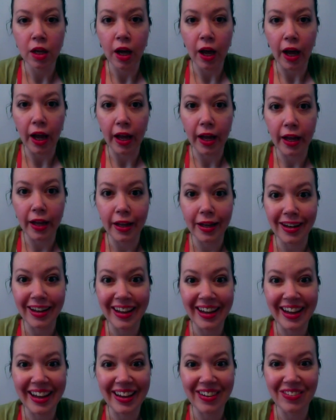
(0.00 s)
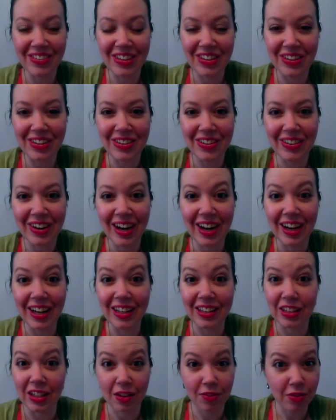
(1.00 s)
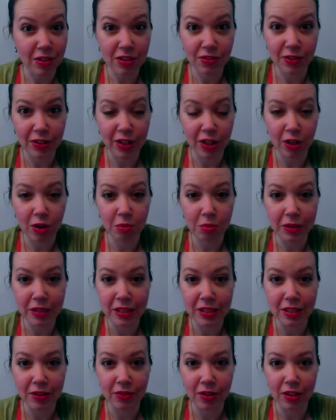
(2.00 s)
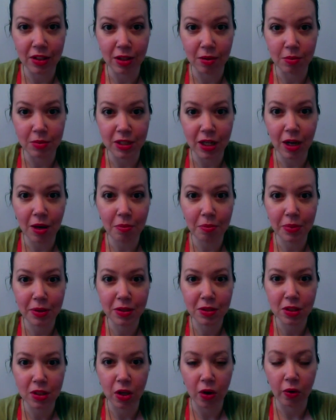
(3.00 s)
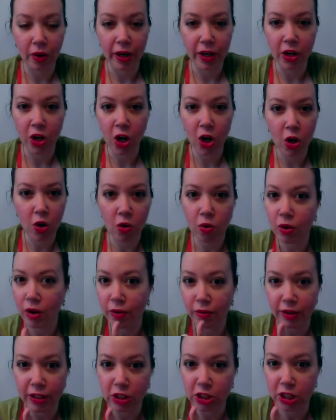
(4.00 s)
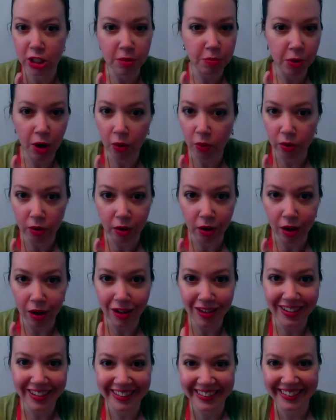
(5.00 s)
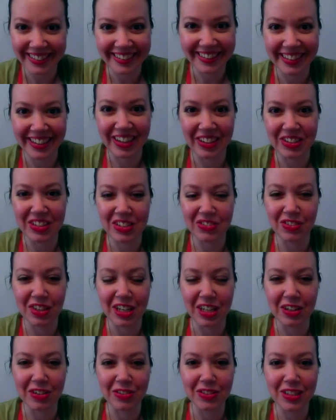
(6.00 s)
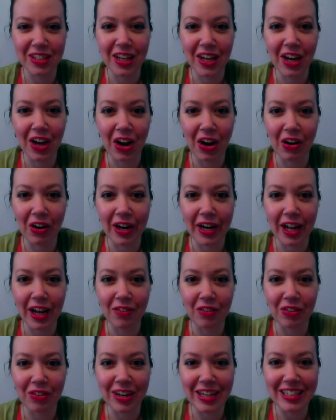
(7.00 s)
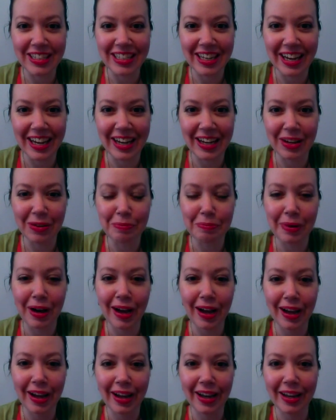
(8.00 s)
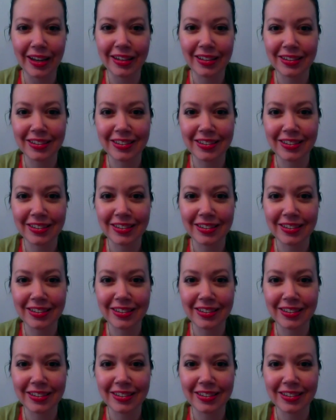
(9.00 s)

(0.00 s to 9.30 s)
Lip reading: And if you love this video, please give it a thumbs up so I know if I should keep going or not on these videos. All right, have a great day. Bye.